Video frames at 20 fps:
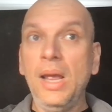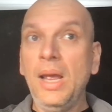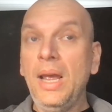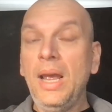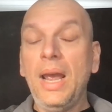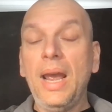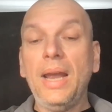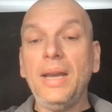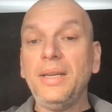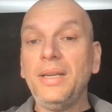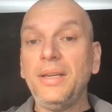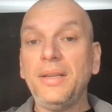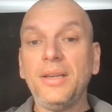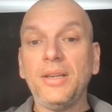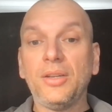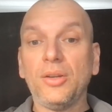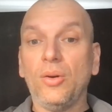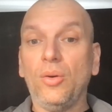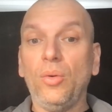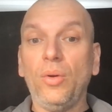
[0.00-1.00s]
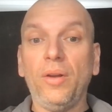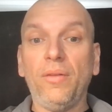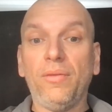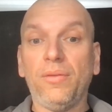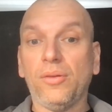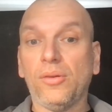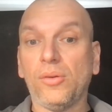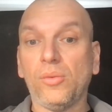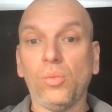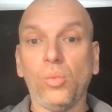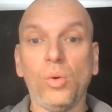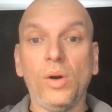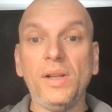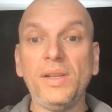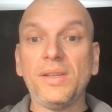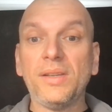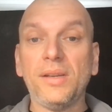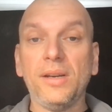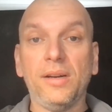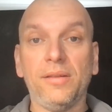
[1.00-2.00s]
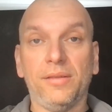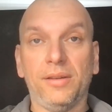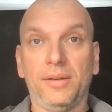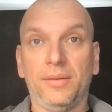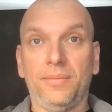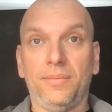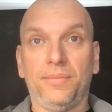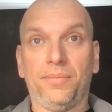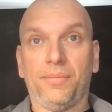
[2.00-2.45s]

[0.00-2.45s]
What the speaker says: And this is only for one server.